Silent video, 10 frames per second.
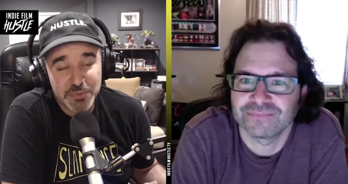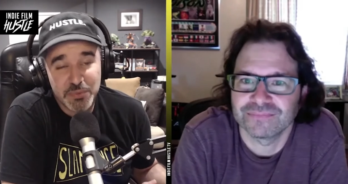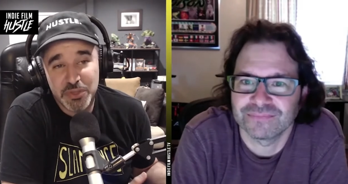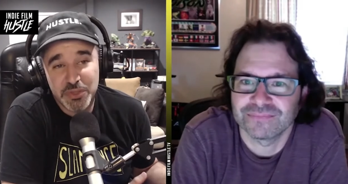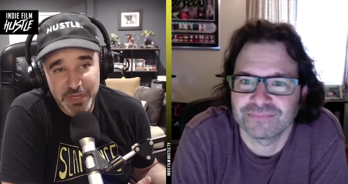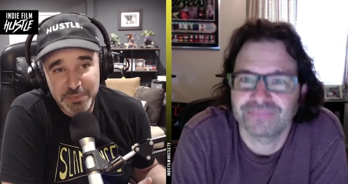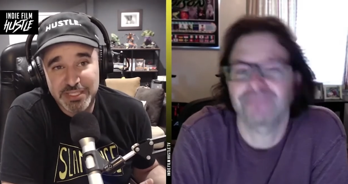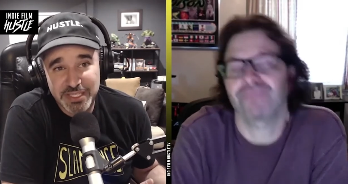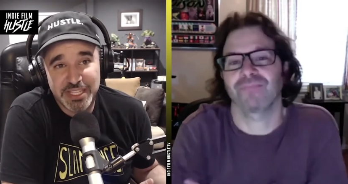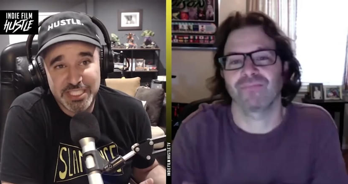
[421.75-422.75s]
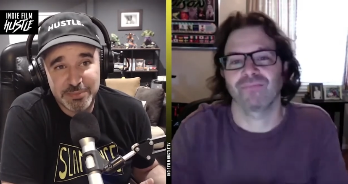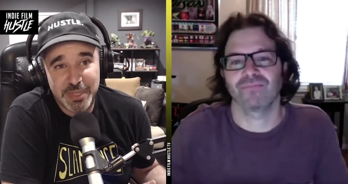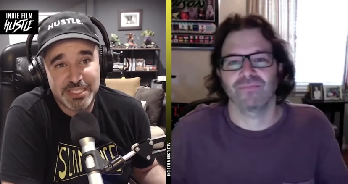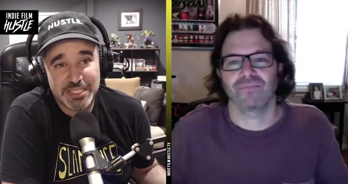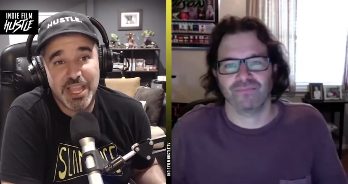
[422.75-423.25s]
Speaker 1: And what you've basically
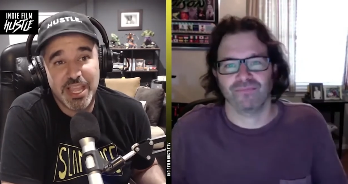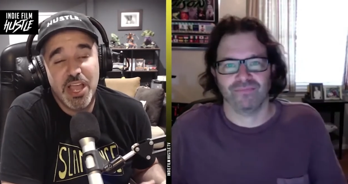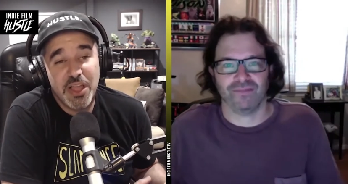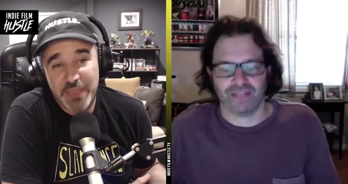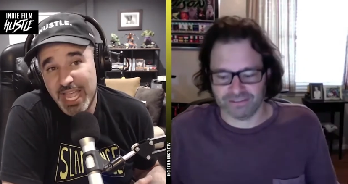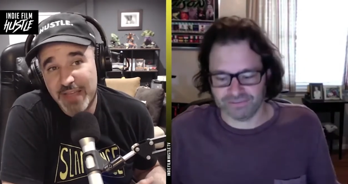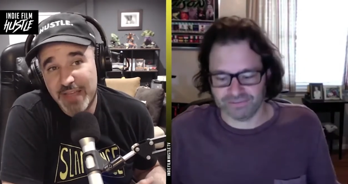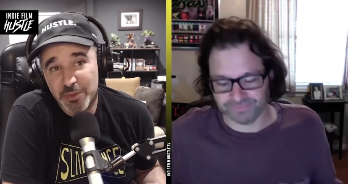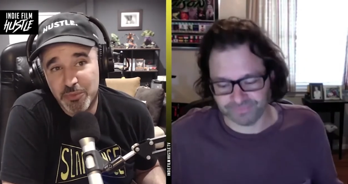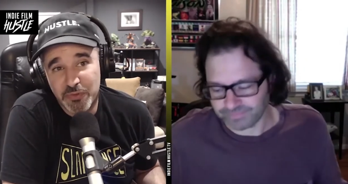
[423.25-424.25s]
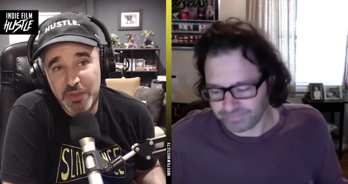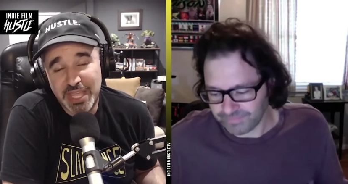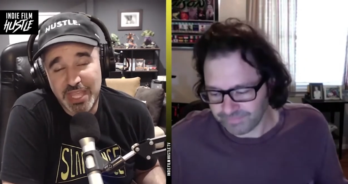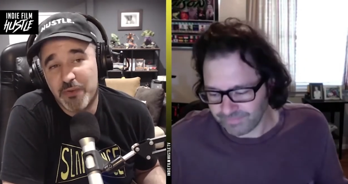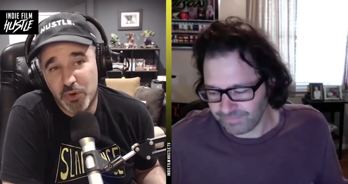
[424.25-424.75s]
explained is like they have your movie,
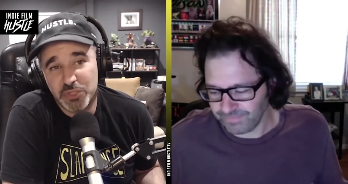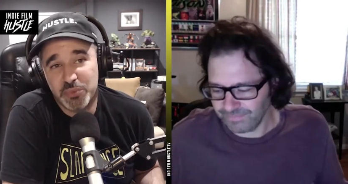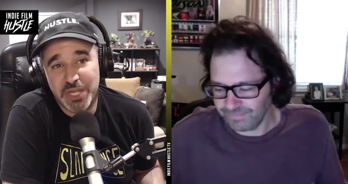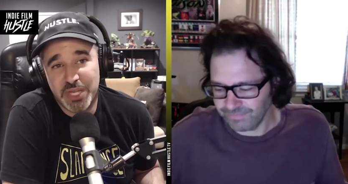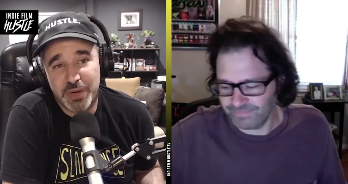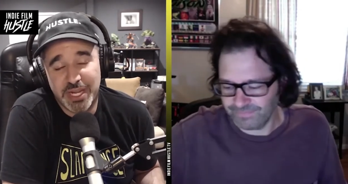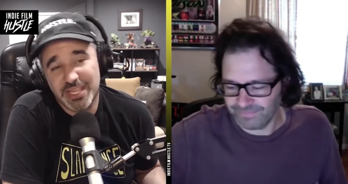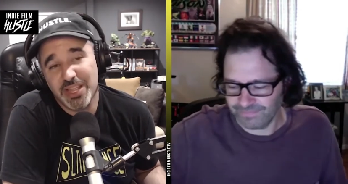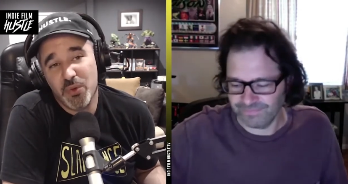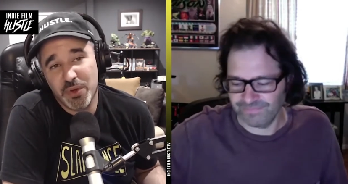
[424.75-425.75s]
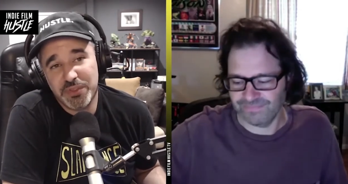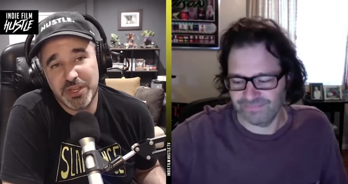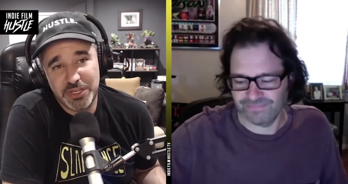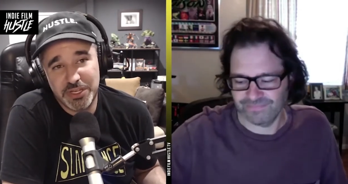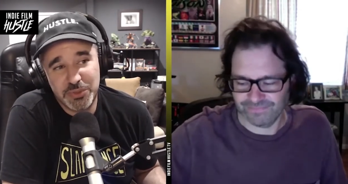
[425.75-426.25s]
they have worldwide rights. What
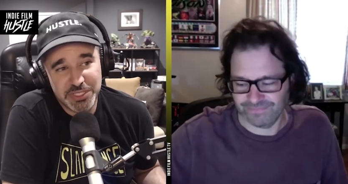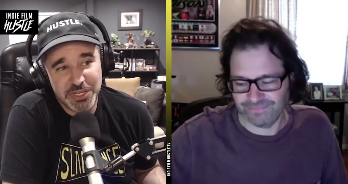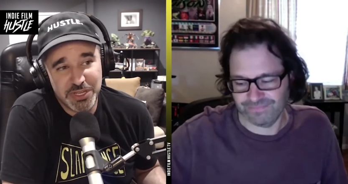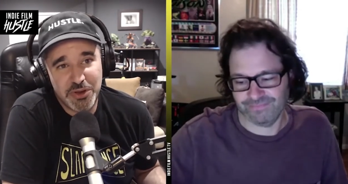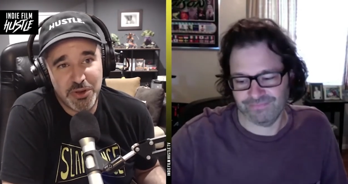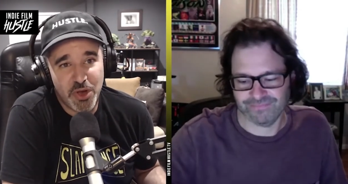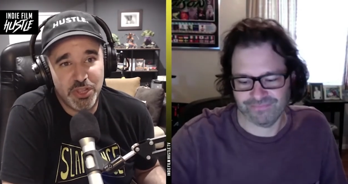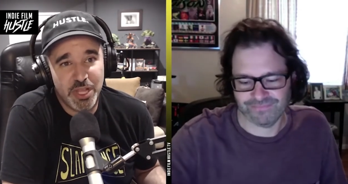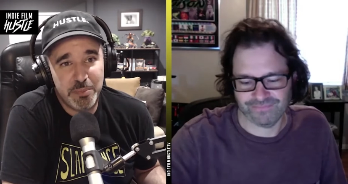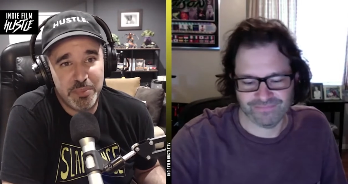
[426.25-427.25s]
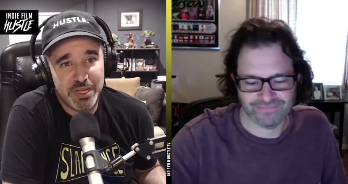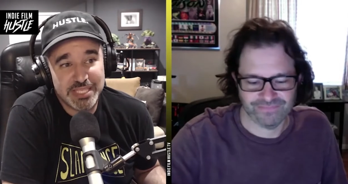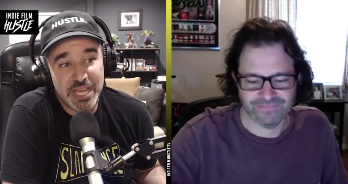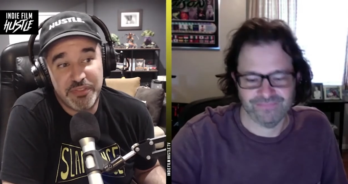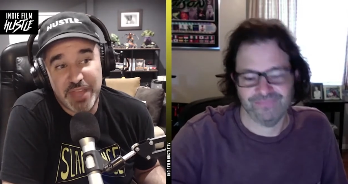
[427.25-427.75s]
they're going to do is they're going to call up uh,
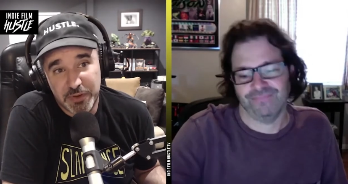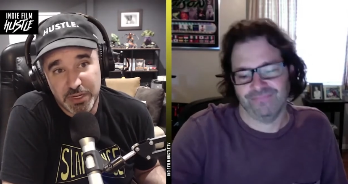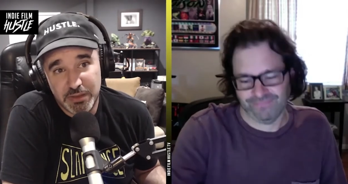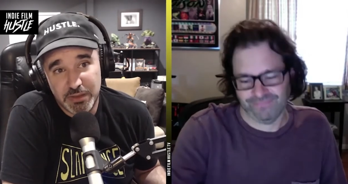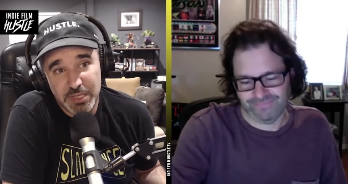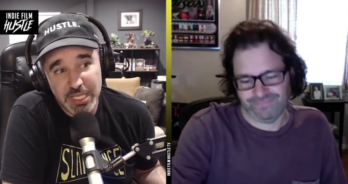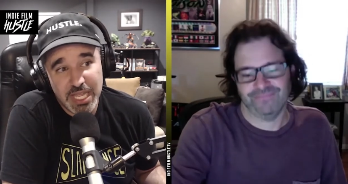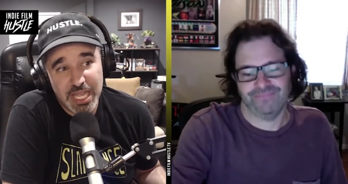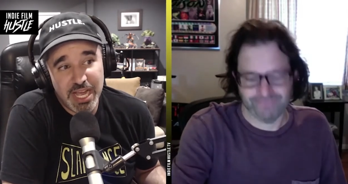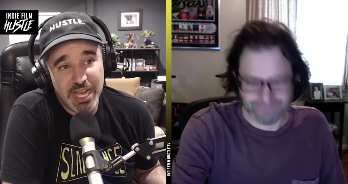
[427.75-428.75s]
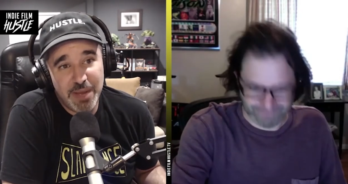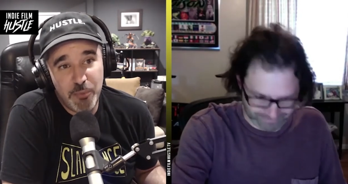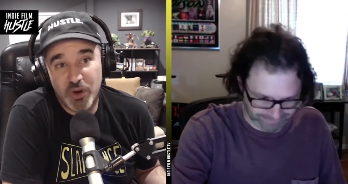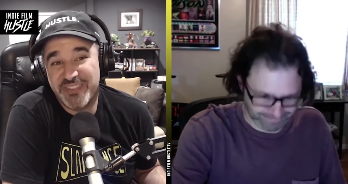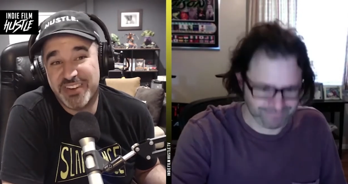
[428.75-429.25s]
South Africa um,
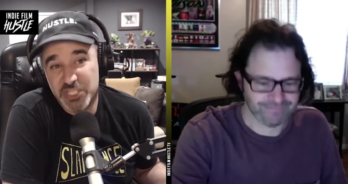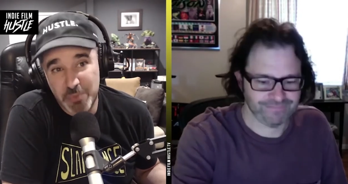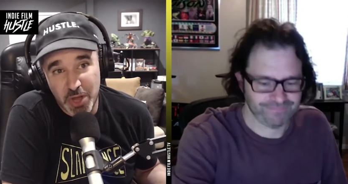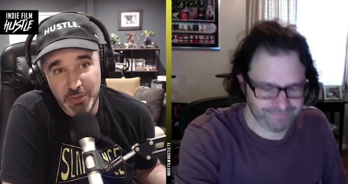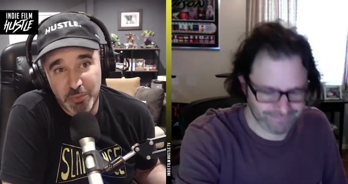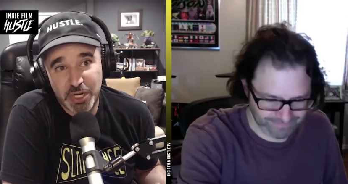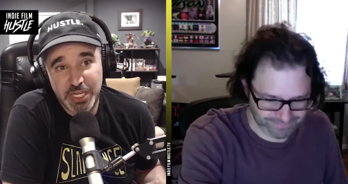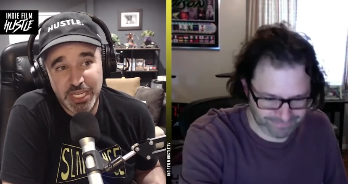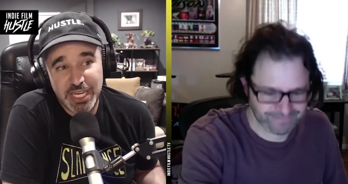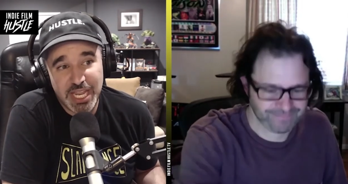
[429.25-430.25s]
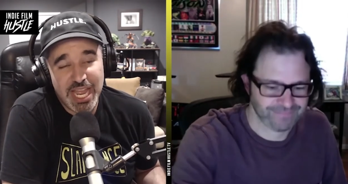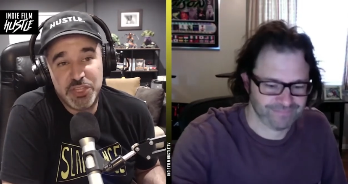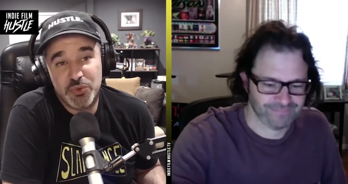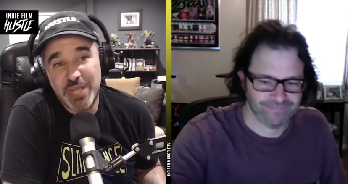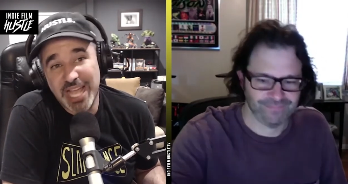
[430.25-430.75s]
or even a smaller market,
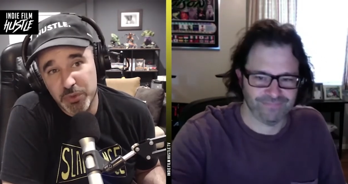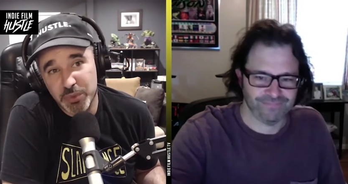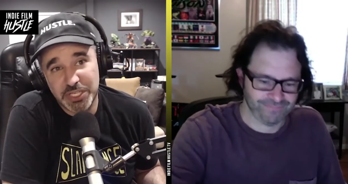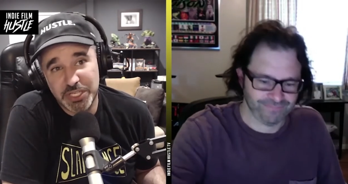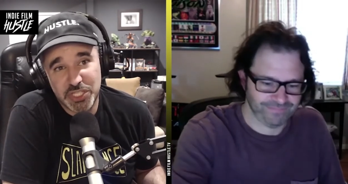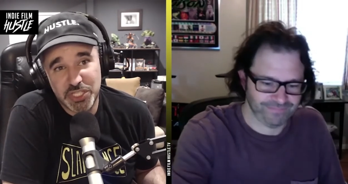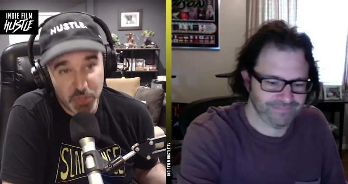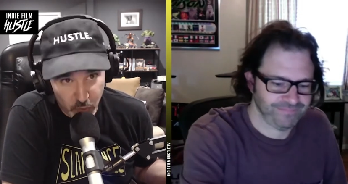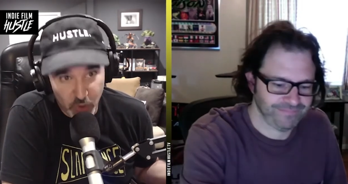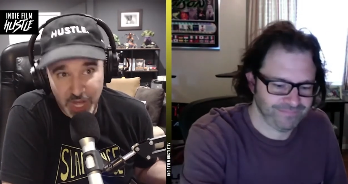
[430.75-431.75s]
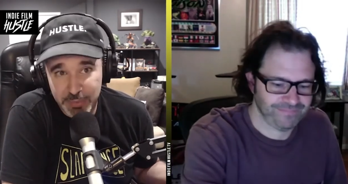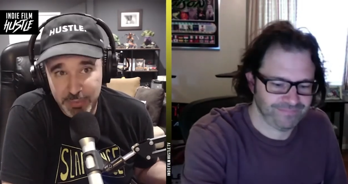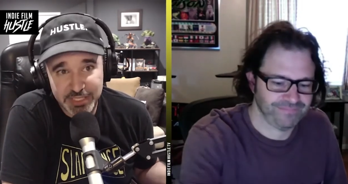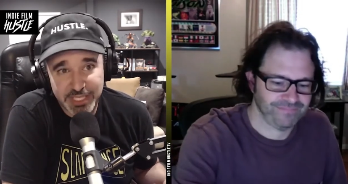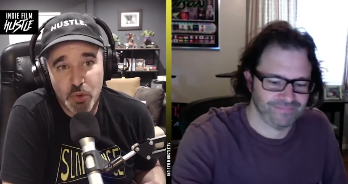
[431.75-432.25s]
and you have a relationship with Guam,
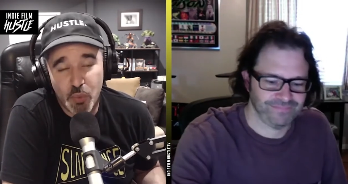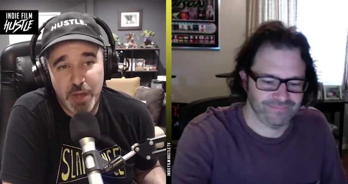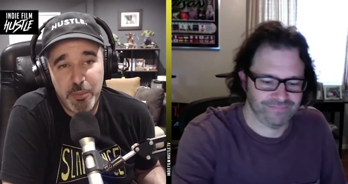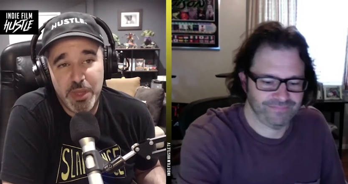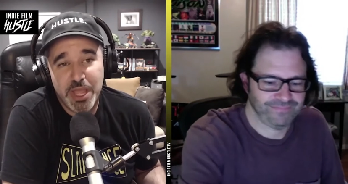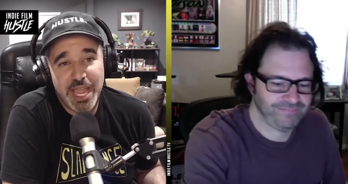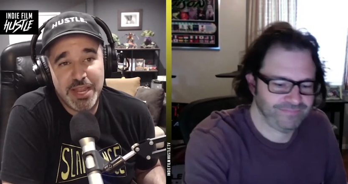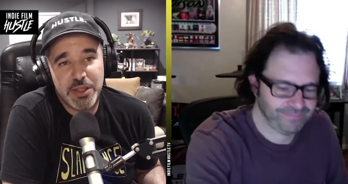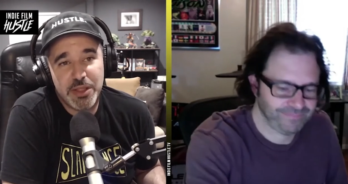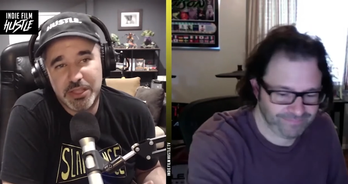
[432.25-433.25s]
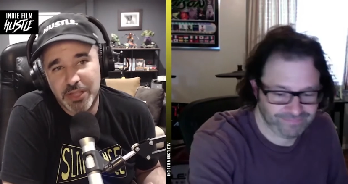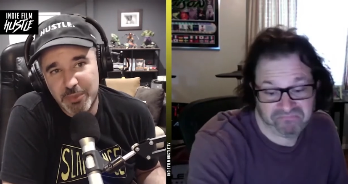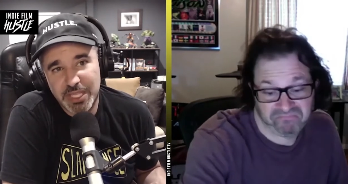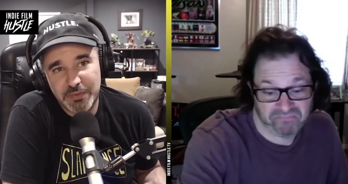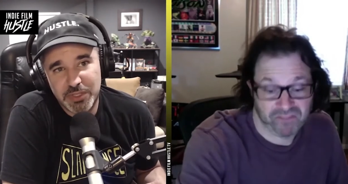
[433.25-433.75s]
let's say Guam, and they're like, look,
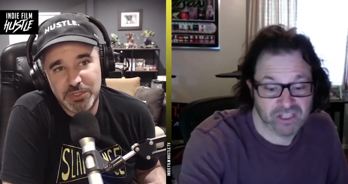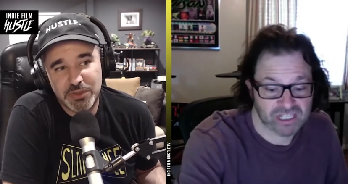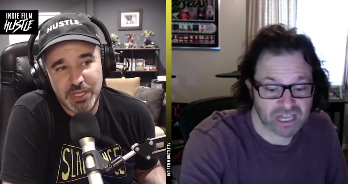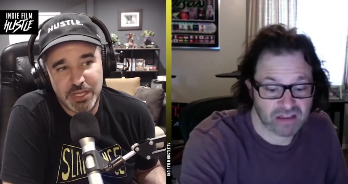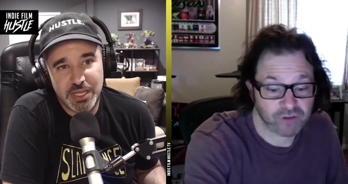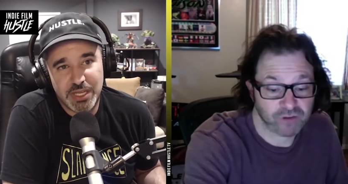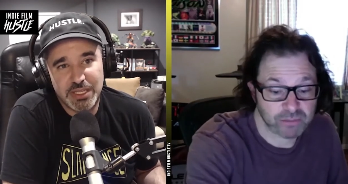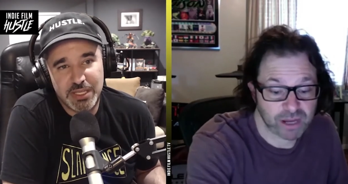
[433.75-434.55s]
I'm going to give you two thousand, dollars.